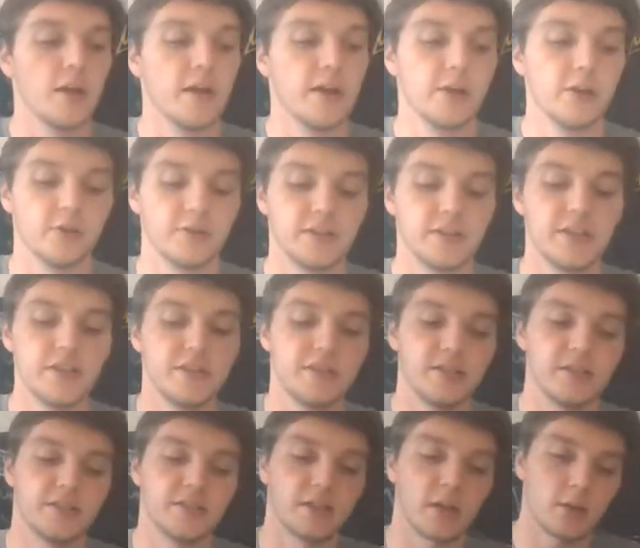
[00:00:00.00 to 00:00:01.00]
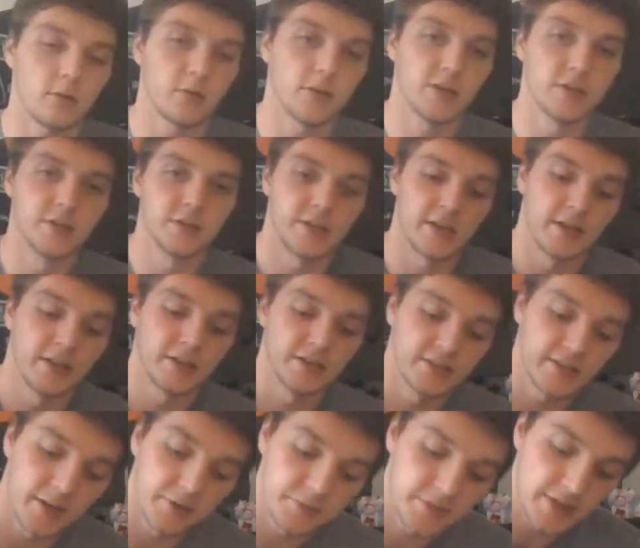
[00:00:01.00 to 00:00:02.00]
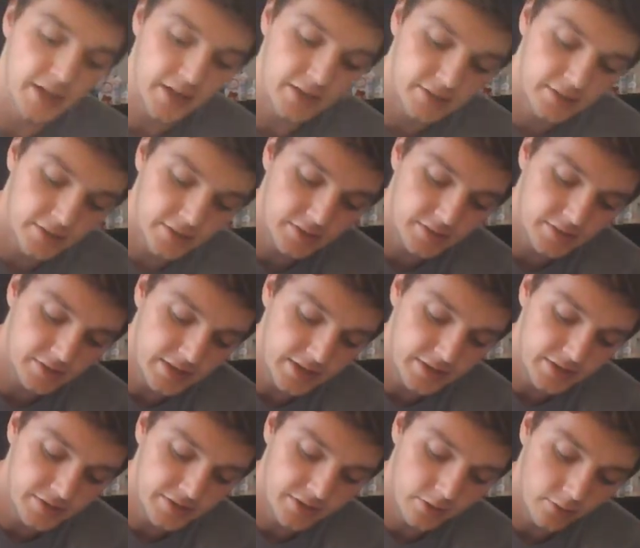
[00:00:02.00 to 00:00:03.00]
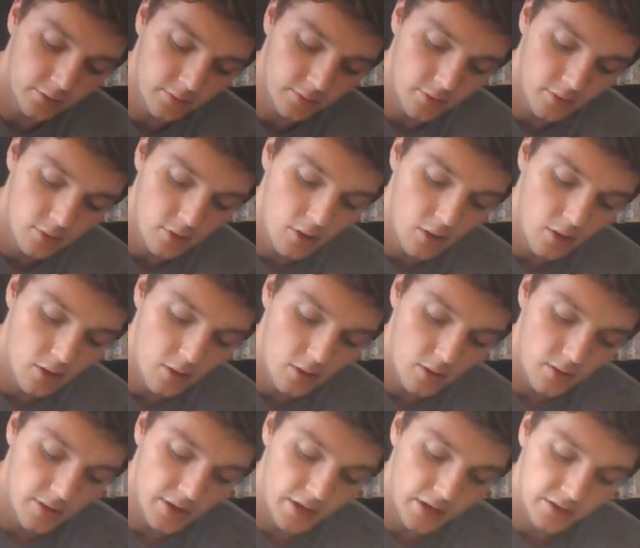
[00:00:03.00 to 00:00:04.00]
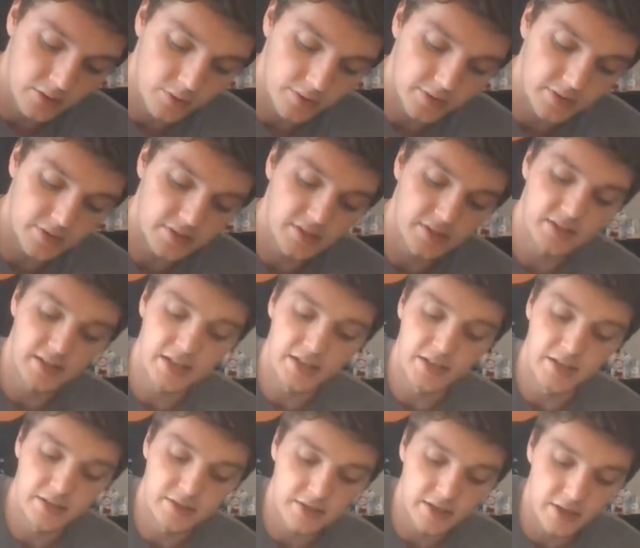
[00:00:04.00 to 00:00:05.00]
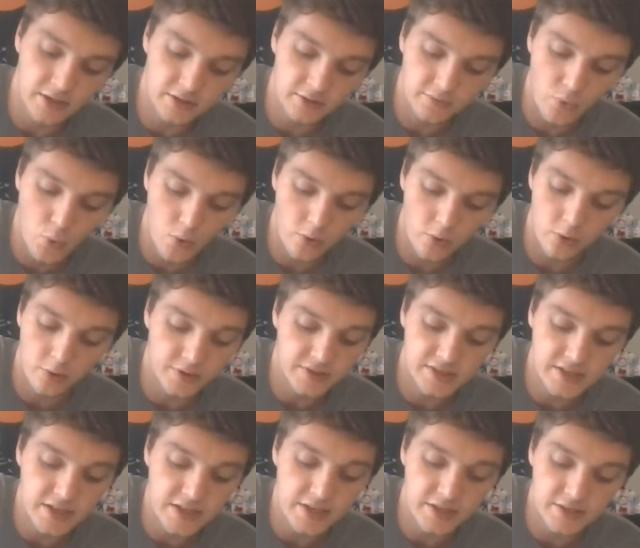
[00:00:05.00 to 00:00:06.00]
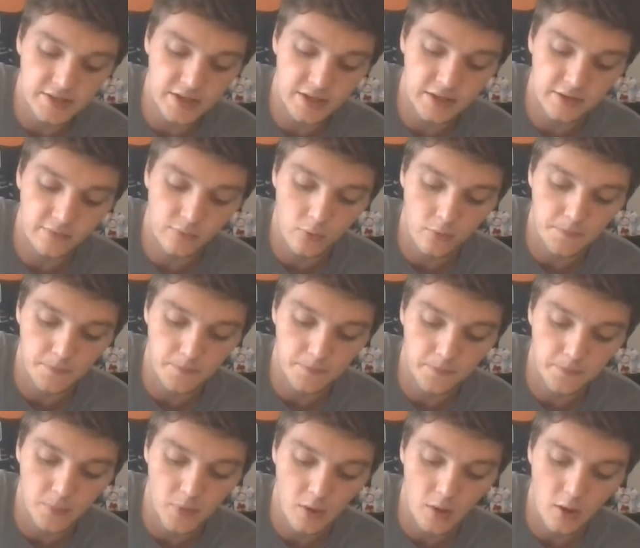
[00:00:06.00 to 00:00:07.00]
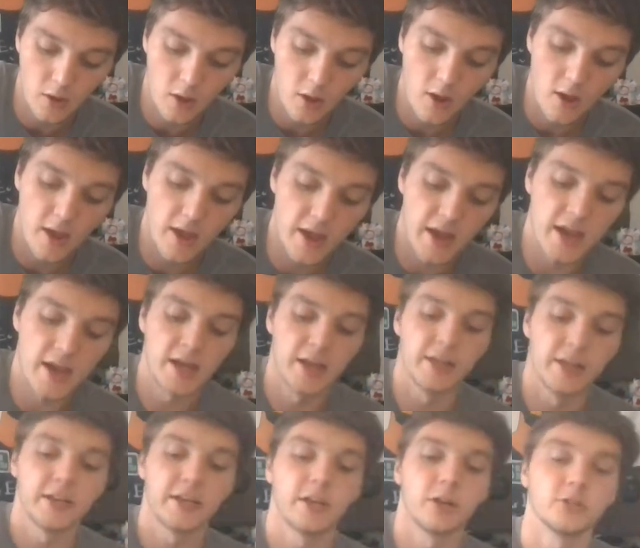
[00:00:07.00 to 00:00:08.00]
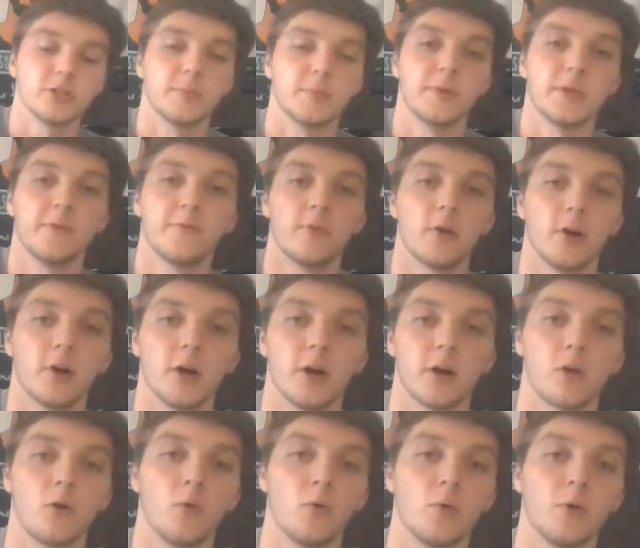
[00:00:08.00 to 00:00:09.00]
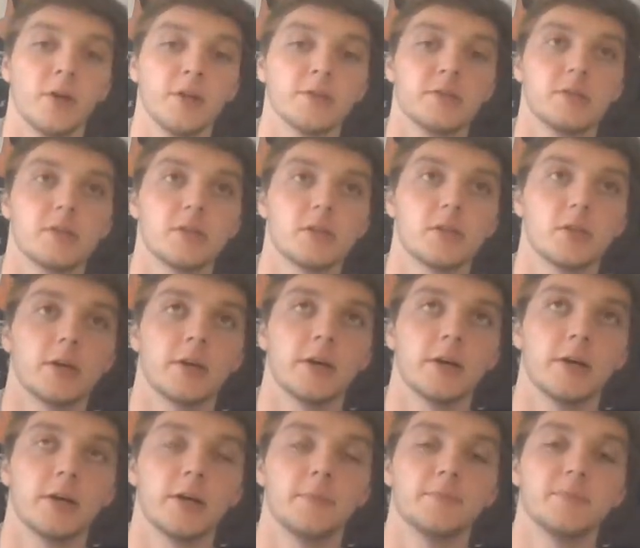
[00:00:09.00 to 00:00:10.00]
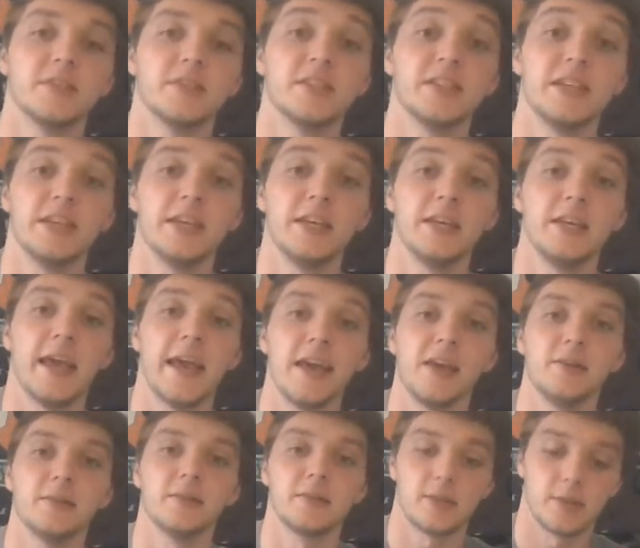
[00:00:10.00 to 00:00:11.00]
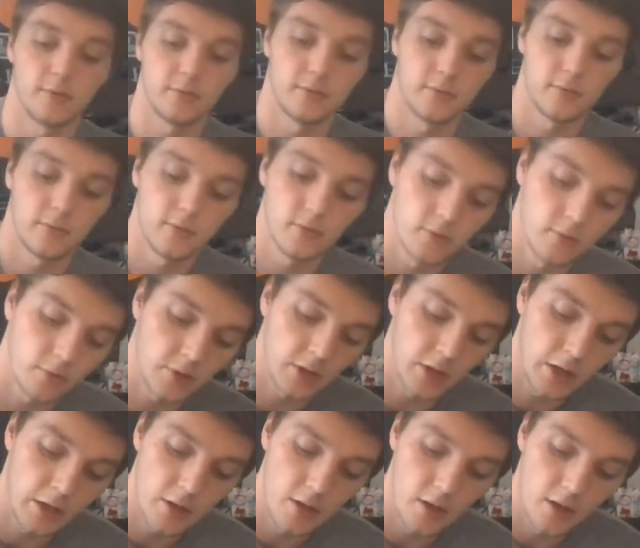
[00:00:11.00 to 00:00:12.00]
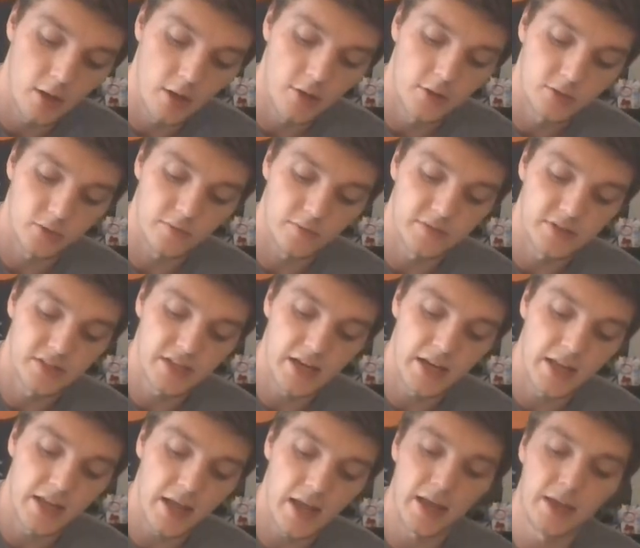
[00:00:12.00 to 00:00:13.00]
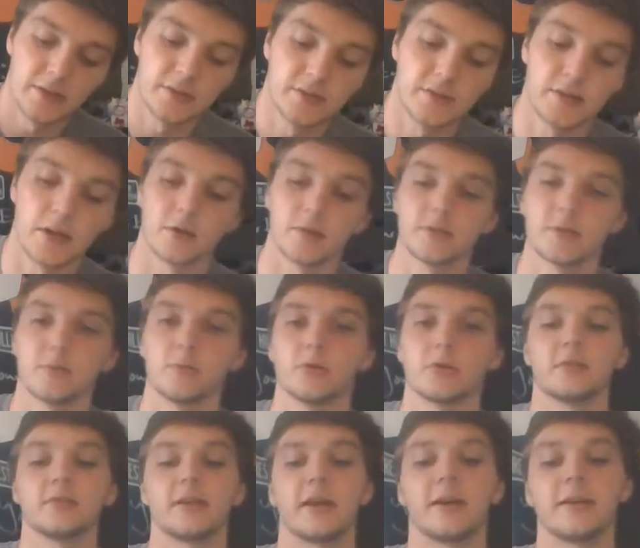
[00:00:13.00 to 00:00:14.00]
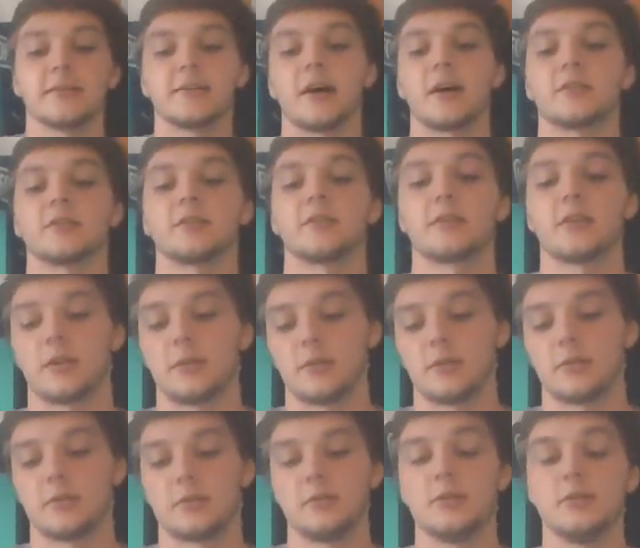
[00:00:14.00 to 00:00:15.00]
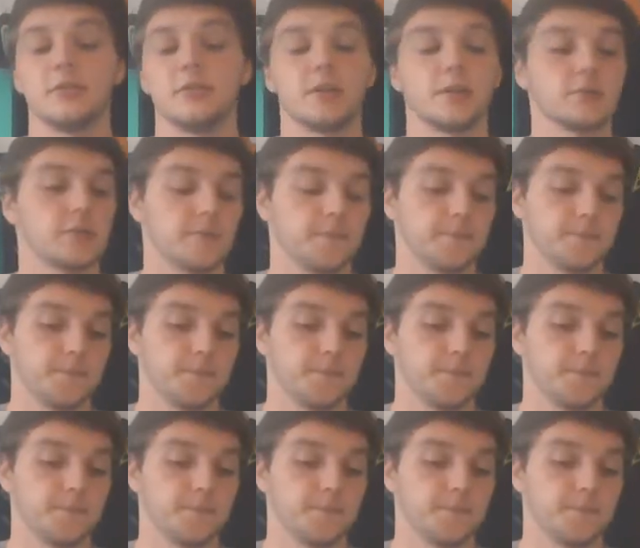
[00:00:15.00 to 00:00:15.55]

Your TC cell is a cytotoxic T cell. That's what this T stands for, or the C stands for. And it can also be coined CD8. Okay, so we have CD8 cells, which are cytotoxic T cells.